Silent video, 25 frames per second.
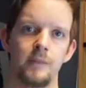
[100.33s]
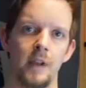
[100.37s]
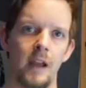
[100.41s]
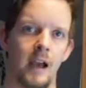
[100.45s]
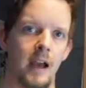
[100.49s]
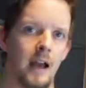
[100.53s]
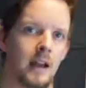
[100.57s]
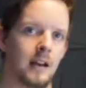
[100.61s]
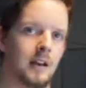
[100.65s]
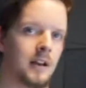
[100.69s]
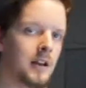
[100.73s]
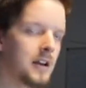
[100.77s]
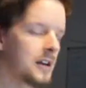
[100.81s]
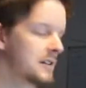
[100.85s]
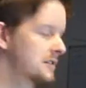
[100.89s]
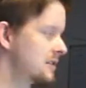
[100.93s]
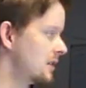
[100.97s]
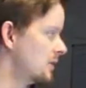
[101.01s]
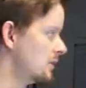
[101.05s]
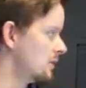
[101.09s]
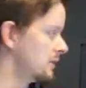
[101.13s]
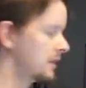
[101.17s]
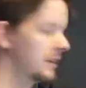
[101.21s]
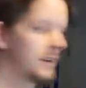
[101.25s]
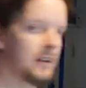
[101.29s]
And
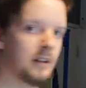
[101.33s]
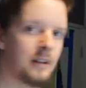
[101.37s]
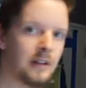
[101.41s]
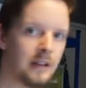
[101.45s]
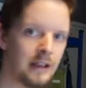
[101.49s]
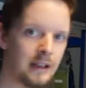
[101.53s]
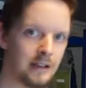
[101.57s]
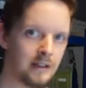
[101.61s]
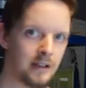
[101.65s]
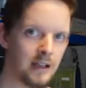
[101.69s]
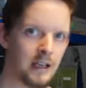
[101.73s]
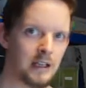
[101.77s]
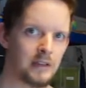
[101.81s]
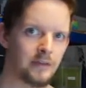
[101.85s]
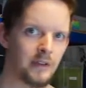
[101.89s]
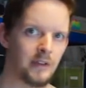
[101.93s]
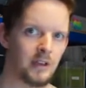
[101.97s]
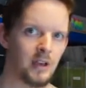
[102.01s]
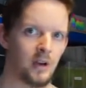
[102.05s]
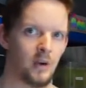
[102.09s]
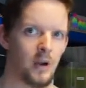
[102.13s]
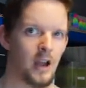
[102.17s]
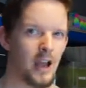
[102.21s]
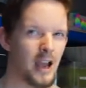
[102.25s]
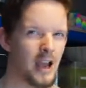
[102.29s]
so in today's
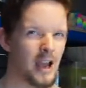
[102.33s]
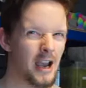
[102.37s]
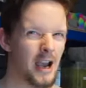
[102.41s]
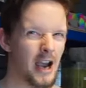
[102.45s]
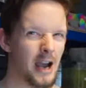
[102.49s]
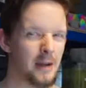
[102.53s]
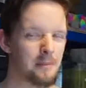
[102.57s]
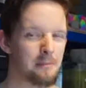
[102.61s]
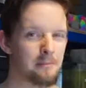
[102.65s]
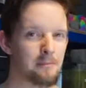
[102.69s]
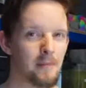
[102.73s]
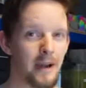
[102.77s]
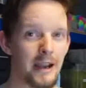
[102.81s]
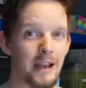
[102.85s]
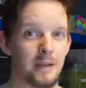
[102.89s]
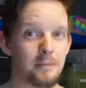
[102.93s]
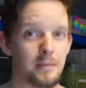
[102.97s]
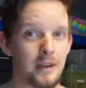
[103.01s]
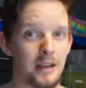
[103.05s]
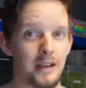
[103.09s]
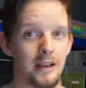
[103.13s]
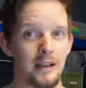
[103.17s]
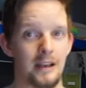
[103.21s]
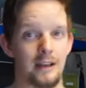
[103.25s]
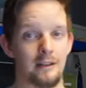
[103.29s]
video, and
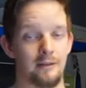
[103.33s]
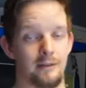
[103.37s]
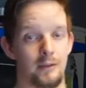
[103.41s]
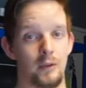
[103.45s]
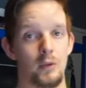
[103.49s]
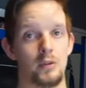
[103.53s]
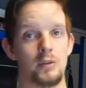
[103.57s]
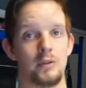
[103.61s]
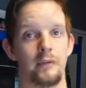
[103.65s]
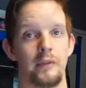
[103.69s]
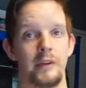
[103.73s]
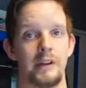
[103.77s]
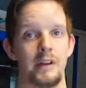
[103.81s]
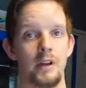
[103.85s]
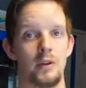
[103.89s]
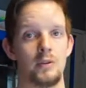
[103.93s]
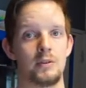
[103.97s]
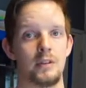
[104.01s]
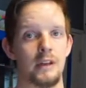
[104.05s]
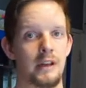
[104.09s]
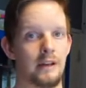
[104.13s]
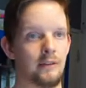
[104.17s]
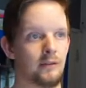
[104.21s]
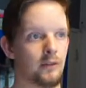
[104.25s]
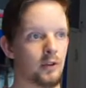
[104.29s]
maybe in future
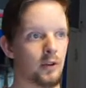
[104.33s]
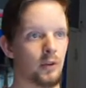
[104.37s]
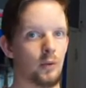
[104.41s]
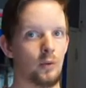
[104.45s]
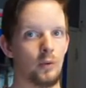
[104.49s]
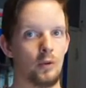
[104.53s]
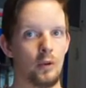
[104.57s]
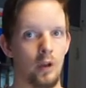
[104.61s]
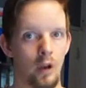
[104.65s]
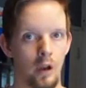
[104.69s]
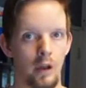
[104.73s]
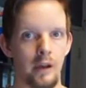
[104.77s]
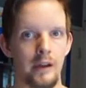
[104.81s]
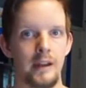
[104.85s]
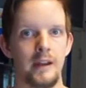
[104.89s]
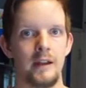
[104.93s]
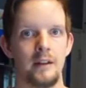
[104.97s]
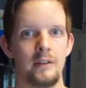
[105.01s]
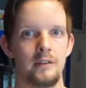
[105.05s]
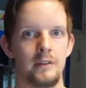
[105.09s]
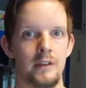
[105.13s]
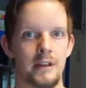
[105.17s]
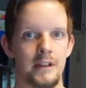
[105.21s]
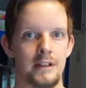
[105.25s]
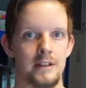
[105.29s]
videos, if you'd
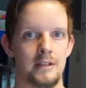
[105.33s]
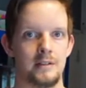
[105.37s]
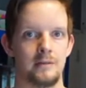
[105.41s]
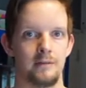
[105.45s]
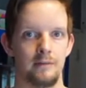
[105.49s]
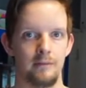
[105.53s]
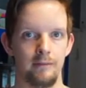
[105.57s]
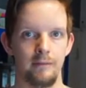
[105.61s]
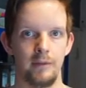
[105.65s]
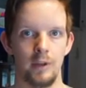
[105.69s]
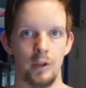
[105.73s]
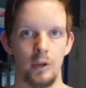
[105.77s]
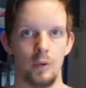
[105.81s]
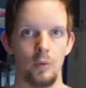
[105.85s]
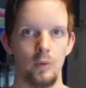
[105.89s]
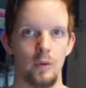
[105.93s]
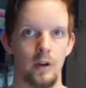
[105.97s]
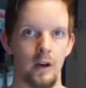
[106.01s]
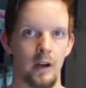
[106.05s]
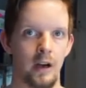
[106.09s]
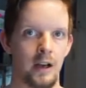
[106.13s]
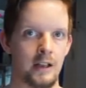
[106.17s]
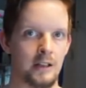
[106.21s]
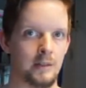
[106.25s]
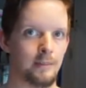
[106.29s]
like this view
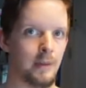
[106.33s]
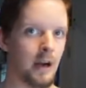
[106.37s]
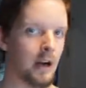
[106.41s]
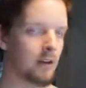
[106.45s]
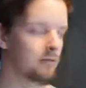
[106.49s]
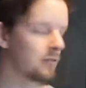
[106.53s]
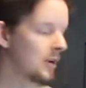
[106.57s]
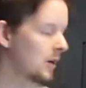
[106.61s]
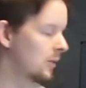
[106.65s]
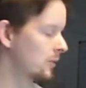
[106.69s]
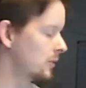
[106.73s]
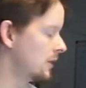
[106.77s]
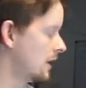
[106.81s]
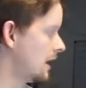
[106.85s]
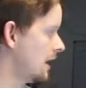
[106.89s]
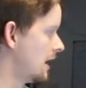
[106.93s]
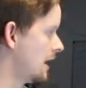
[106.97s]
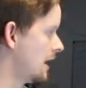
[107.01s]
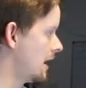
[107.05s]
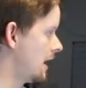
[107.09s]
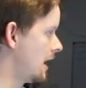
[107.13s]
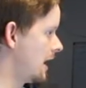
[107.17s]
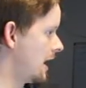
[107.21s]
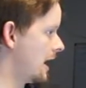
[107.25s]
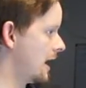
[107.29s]
as a background,
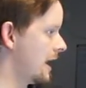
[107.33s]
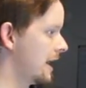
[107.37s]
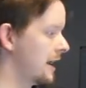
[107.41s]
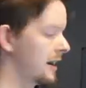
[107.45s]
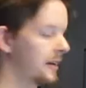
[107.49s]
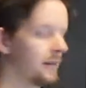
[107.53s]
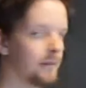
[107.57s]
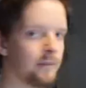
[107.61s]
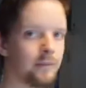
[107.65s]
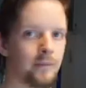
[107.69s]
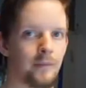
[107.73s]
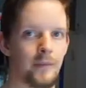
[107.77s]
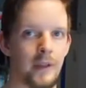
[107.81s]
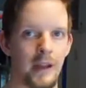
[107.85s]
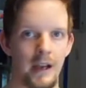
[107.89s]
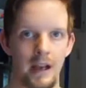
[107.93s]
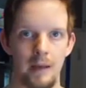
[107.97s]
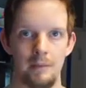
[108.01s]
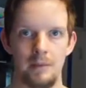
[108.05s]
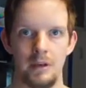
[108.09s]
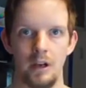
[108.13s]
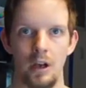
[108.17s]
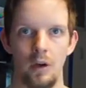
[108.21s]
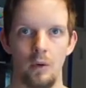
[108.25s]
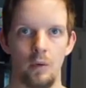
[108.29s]
then
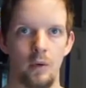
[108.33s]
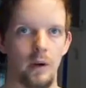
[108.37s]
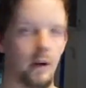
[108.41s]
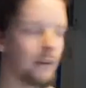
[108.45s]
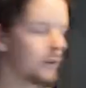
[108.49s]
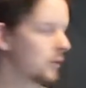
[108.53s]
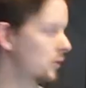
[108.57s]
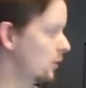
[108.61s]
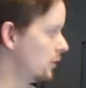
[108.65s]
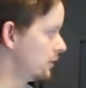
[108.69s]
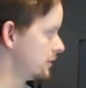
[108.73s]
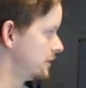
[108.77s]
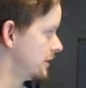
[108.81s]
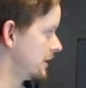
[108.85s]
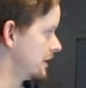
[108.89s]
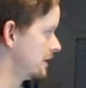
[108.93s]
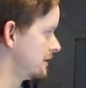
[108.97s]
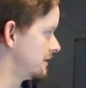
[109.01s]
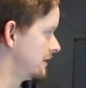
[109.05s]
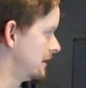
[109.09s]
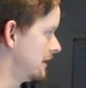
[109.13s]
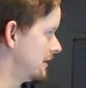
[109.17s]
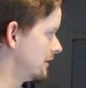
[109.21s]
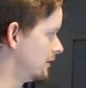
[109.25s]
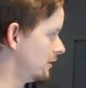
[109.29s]
let me know. Of course, you can
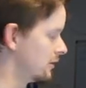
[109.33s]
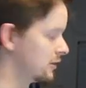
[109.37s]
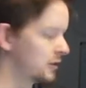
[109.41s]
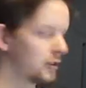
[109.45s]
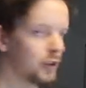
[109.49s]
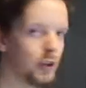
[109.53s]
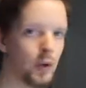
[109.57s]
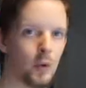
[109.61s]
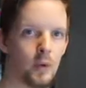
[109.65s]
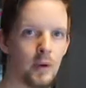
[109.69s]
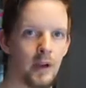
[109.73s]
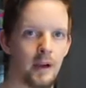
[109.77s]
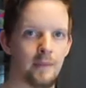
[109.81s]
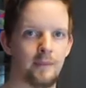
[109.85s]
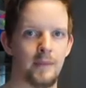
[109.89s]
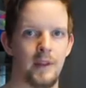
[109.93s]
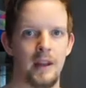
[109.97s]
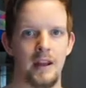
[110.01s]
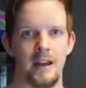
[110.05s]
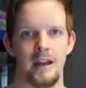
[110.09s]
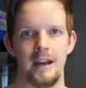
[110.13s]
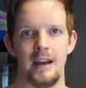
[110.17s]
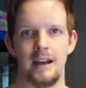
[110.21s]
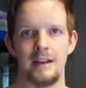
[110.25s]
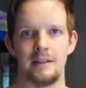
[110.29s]
see that Yuna
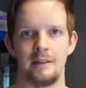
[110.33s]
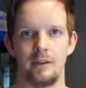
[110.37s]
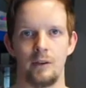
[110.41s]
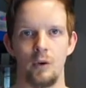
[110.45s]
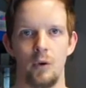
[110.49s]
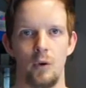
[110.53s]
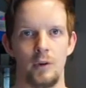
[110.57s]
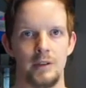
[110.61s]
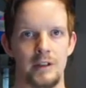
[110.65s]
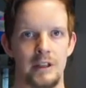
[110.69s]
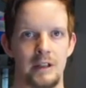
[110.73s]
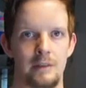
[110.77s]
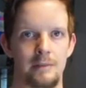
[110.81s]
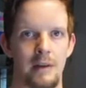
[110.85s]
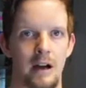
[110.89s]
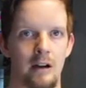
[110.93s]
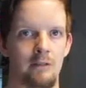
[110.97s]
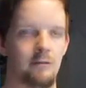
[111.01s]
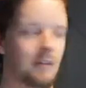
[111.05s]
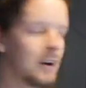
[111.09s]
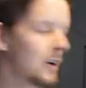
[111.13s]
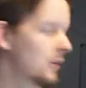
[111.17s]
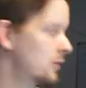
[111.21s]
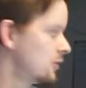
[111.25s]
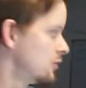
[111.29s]
is, of course, in the
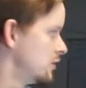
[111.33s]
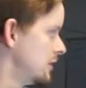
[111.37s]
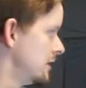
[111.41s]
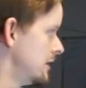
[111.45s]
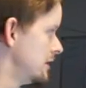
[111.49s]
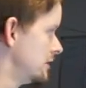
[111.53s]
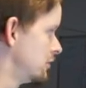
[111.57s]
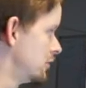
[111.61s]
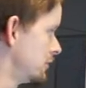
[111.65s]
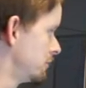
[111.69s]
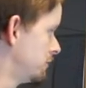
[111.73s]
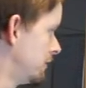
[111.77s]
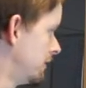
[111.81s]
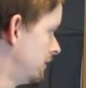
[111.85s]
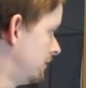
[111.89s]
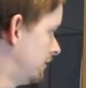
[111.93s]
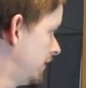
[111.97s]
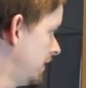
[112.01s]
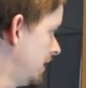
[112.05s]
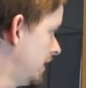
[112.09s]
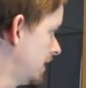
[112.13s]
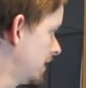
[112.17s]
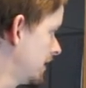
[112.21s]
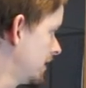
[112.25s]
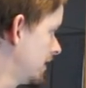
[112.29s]
background. She's just been
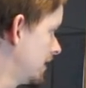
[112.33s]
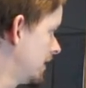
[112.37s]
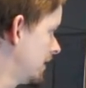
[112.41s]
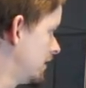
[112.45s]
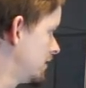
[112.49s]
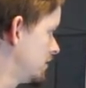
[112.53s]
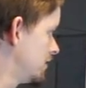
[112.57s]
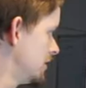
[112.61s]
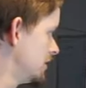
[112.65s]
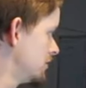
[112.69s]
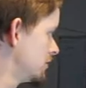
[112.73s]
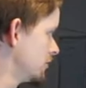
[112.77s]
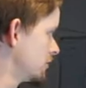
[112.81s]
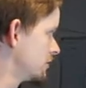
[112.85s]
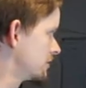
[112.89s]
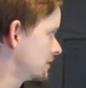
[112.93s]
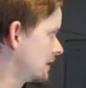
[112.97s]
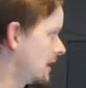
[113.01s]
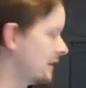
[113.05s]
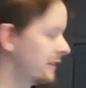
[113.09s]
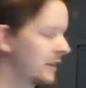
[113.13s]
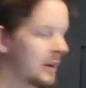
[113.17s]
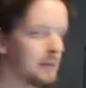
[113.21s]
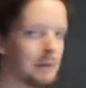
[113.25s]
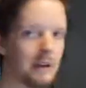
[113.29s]
feeding and she's just
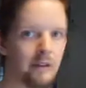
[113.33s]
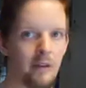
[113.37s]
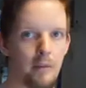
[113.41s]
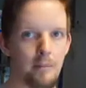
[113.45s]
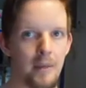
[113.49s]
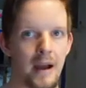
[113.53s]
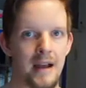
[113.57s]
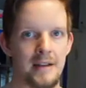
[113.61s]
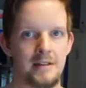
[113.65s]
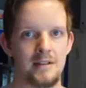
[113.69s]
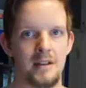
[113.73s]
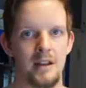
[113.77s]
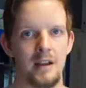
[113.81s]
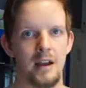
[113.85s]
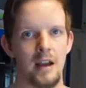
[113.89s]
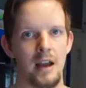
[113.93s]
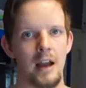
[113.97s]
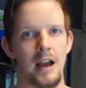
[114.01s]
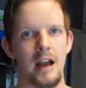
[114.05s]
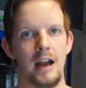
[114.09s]
having a bit of a bask.